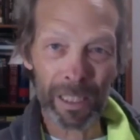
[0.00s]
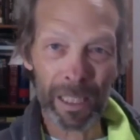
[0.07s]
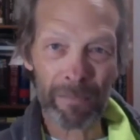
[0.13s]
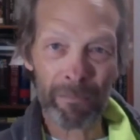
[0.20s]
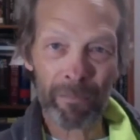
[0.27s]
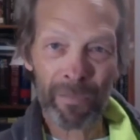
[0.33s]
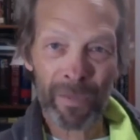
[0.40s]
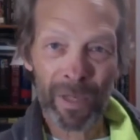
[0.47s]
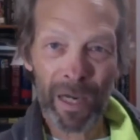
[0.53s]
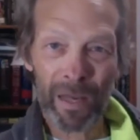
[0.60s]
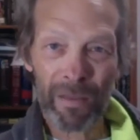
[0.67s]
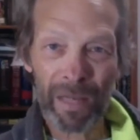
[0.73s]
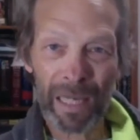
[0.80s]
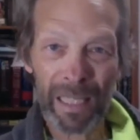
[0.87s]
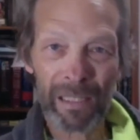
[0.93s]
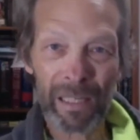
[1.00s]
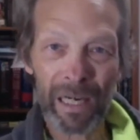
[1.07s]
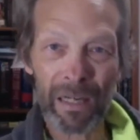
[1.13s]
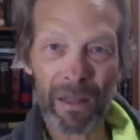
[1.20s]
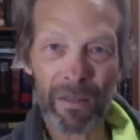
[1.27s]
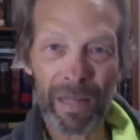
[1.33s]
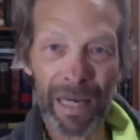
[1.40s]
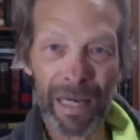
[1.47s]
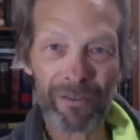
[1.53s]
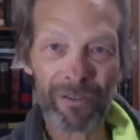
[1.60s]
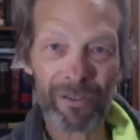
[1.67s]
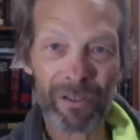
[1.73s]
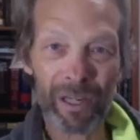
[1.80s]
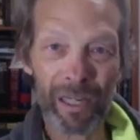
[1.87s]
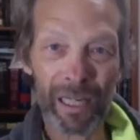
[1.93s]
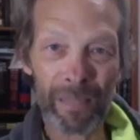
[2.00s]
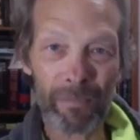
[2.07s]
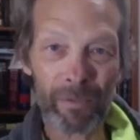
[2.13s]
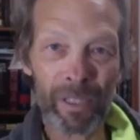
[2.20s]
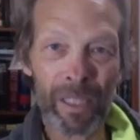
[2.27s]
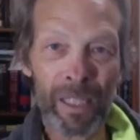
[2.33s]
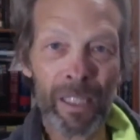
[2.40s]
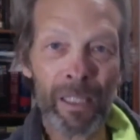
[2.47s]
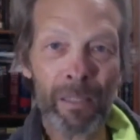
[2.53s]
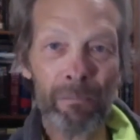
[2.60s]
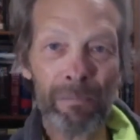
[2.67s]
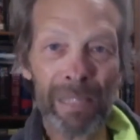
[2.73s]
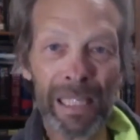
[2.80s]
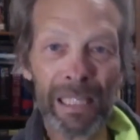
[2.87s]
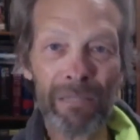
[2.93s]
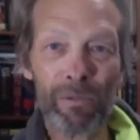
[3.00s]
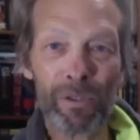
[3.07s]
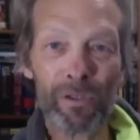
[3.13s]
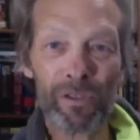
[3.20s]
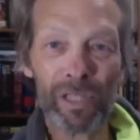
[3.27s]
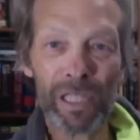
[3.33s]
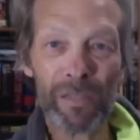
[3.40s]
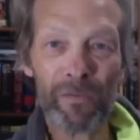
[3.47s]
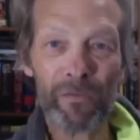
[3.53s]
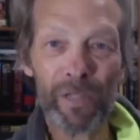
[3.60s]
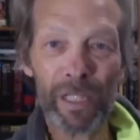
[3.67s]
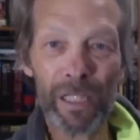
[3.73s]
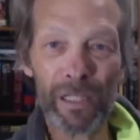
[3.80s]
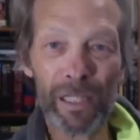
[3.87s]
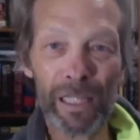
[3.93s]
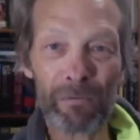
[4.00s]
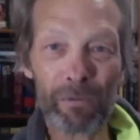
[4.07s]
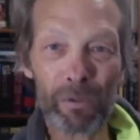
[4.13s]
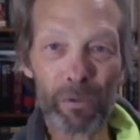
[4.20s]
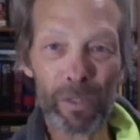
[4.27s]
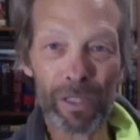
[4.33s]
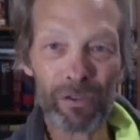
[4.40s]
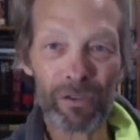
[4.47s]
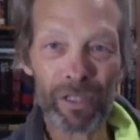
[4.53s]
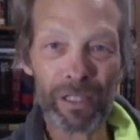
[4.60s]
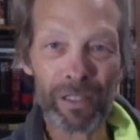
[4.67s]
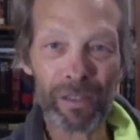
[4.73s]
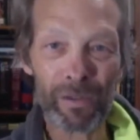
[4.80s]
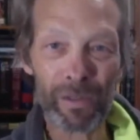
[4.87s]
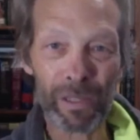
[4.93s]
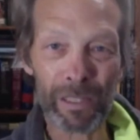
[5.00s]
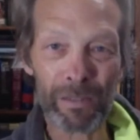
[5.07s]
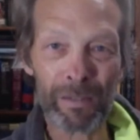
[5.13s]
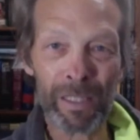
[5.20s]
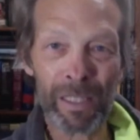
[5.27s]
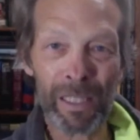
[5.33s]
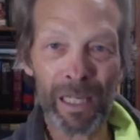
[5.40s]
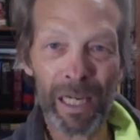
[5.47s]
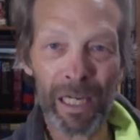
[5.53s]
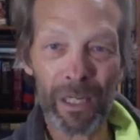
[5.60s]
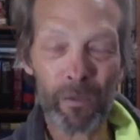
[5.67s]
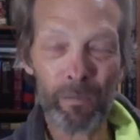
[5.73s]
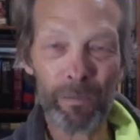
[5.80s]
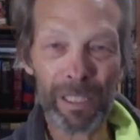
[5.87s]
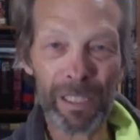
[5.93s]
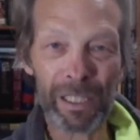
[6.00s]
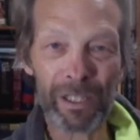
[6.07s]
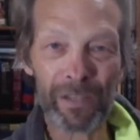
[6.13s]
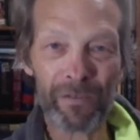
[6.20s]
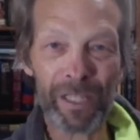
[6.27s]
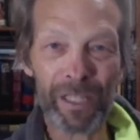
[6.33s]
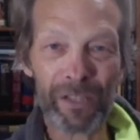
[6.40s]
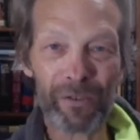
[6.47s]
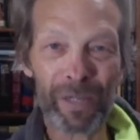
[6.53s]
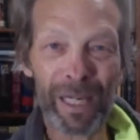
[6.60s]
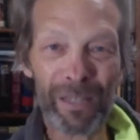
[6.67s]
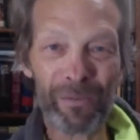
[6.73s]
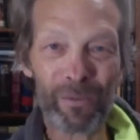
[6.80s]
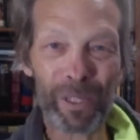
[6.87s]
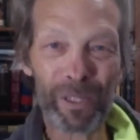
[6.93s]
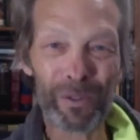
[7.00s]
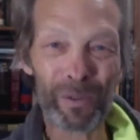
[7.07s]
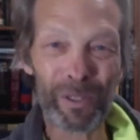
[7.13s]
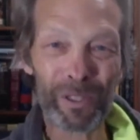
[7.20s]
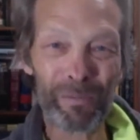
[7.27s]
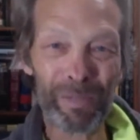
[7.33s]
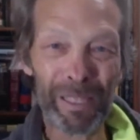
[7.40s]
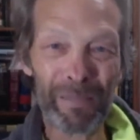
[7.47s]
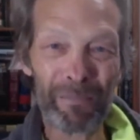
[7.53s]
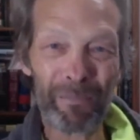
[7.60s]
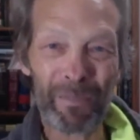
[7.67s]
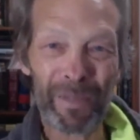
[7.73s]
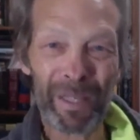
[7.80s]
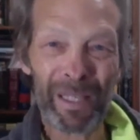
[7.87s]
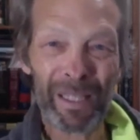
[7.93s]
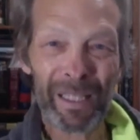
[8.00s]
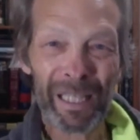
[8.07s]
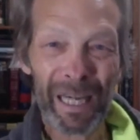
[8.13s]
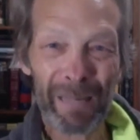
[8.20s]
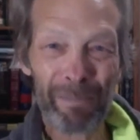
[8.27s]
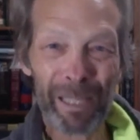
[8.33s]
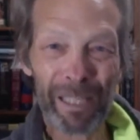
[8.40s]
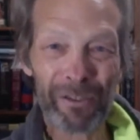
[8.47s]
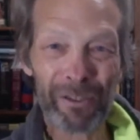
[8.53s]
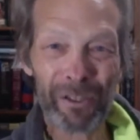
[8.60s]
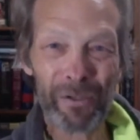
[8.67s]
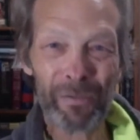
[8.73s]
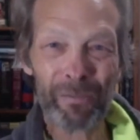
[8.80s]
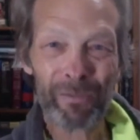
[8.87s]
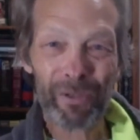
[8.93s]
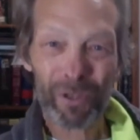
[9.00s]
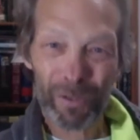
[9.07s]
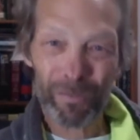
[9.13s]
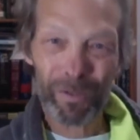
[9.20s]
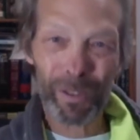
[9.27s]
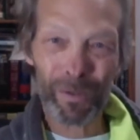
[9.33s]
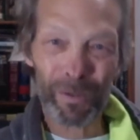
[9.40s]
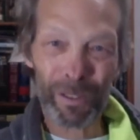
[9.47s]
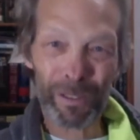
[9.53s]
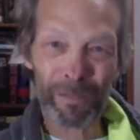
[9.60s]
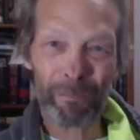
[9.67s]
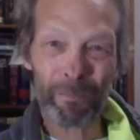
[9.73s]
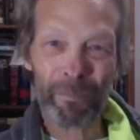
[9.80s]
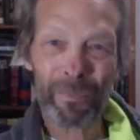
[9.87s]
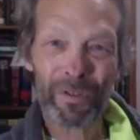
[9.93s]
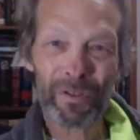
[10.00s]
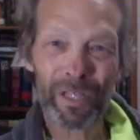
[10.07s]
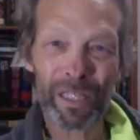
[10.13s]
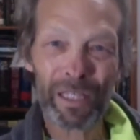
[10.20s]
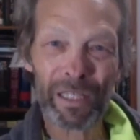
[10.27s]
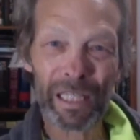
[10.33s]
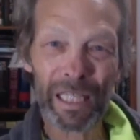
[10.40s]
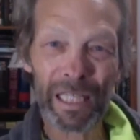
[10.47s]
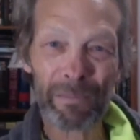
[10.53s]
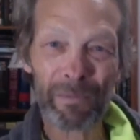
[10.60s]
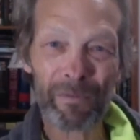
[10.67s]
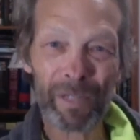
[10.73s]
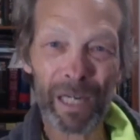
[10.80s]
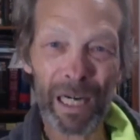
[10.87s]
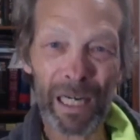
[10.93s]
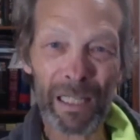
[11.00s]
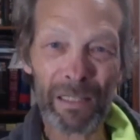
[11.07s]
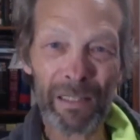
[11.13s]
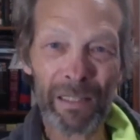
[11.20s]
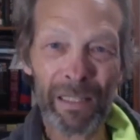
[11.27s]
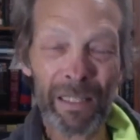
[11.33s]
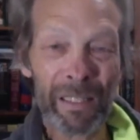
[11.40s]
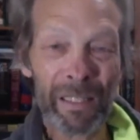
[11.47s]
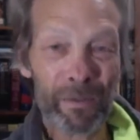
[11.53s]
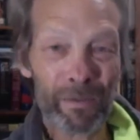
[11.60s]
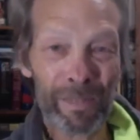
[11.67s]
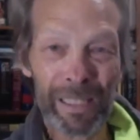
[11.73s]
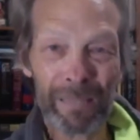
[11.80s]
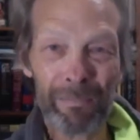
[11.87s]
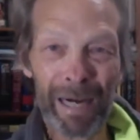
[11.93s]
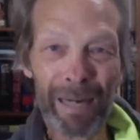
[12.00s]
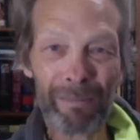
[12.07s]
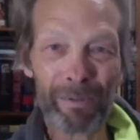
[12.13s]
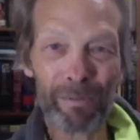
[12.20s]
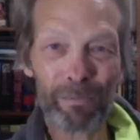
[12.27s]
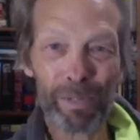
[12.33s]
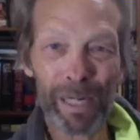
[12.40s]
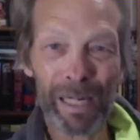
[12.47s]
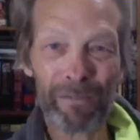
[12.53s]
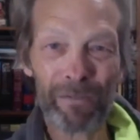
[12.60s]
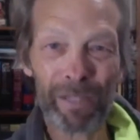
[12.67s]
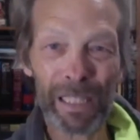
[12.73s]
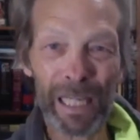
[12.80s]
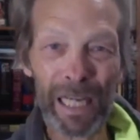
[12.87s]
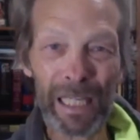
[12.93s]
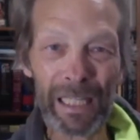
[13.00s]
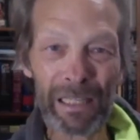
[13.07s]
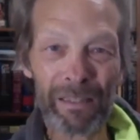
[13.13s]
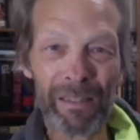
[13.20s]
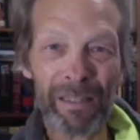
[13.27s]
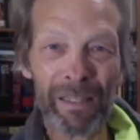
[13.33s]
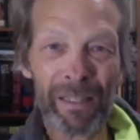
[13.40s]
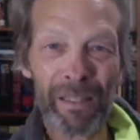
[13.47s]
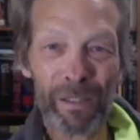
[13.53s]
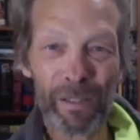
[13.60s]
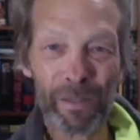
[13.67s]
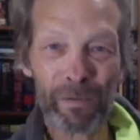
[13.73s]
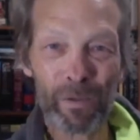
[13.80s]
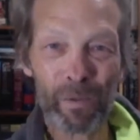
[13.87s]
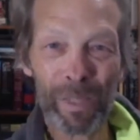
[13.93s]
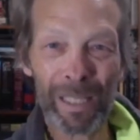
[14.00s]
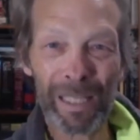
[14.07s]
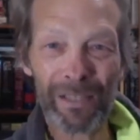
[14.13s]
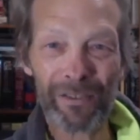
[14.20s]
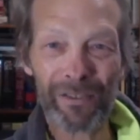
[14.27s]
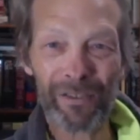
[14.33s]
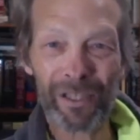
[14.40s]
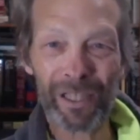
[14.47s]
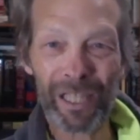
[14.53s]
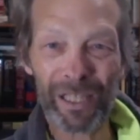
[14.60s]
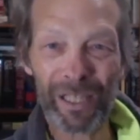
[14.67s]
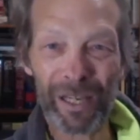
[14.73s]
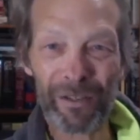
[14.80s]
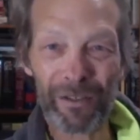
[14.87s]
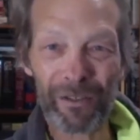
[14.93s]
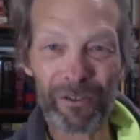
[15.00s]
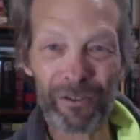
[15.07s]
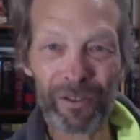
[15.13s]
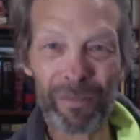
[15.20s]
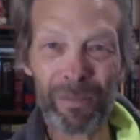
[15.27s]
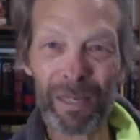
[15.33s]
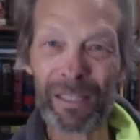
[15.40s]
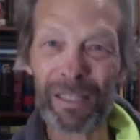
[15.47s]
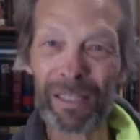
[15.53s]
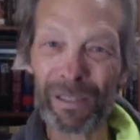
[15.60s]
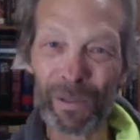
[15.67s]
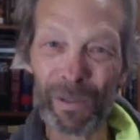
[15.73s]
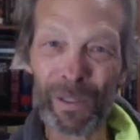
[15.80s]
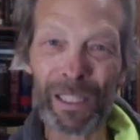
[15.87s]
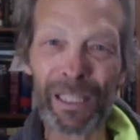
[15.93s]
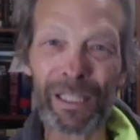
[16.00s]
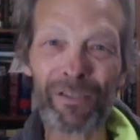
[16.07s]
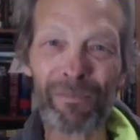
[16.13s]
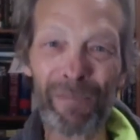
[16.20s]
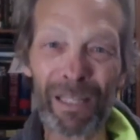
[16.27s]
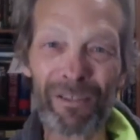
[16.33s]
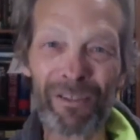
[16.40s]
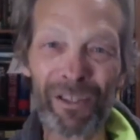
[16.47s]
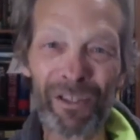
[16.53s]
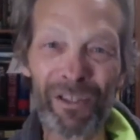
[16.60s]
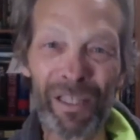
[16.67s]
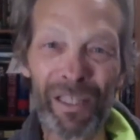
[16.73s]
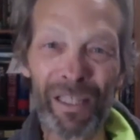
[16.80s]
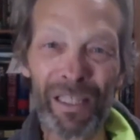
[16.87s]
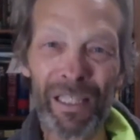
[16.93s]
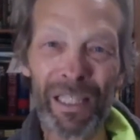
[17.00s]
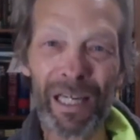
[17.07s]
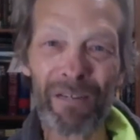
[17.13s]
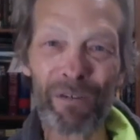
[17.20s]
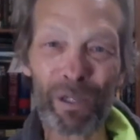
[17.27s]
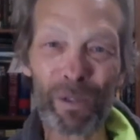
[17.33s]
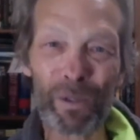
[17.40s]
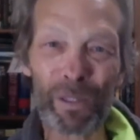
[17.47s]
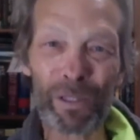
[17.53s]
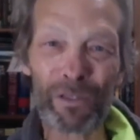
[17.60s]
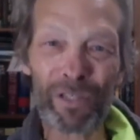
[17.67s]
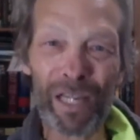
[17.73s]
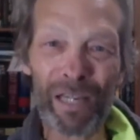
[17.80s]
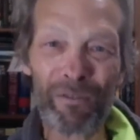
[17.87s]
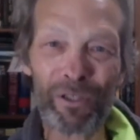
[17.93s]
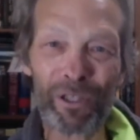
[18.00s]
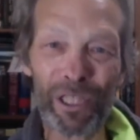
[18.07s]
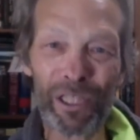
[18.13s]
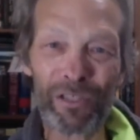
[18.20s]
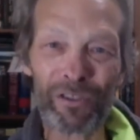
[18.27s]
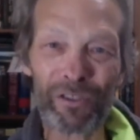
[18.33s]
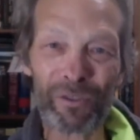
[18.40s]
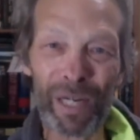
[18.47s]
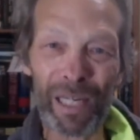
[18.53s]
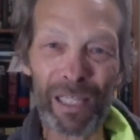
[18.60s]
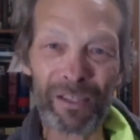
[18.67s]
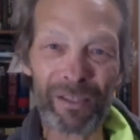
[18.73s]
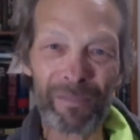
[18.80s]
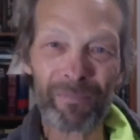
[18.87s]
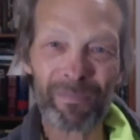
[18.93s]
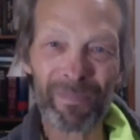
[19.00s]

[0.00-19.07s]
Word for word: And I, I thank God a thousand times. Many will see and fear and will trust in the Lord, I hope, because of his great work towards me. God bless you. Serve the Lord. Seek the kingdom of God. Read the Bible and pray every day and look for ways to tell others about the glorious message of our Lord and Savior Jesus Christ.